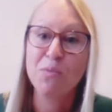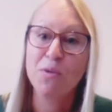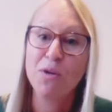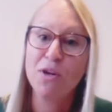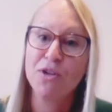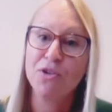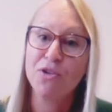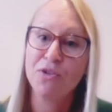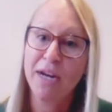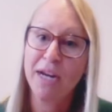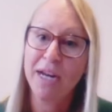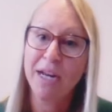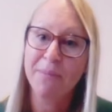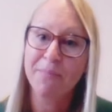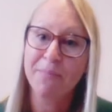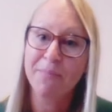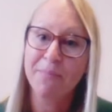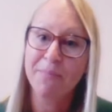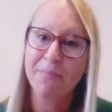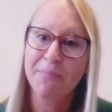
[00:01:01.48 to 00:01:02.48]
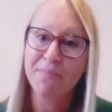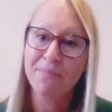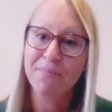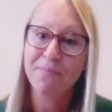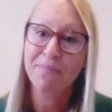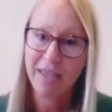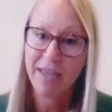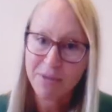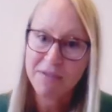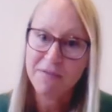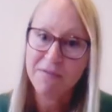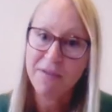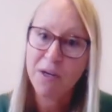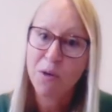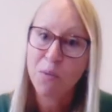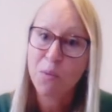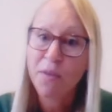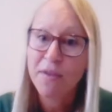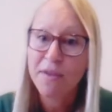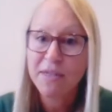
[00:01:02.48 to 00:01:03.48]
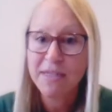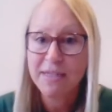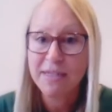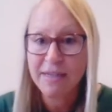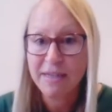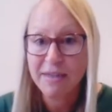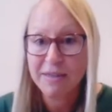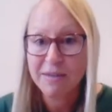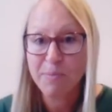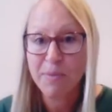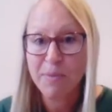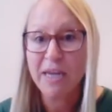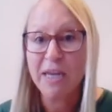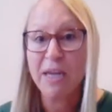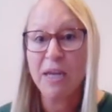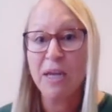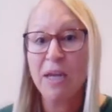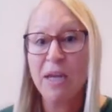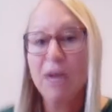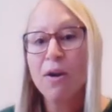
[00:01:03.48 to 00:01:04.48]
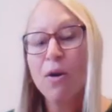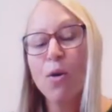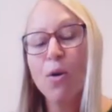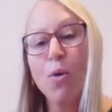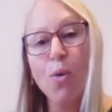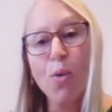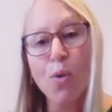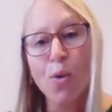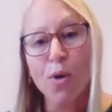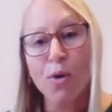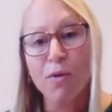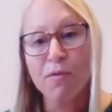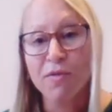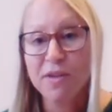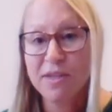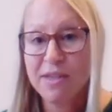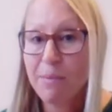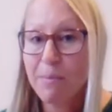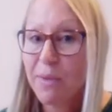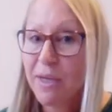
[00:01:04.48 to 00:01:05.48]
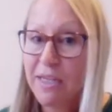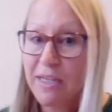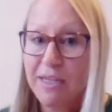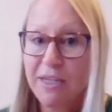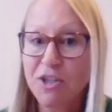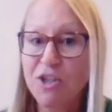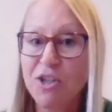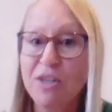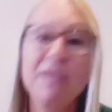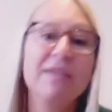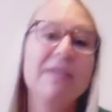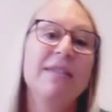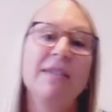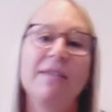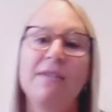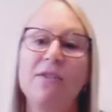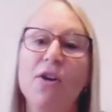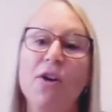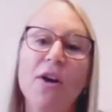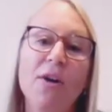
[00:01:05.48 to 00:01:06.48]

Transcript: is wondering how severe will the disease be. Or for some conditions, it's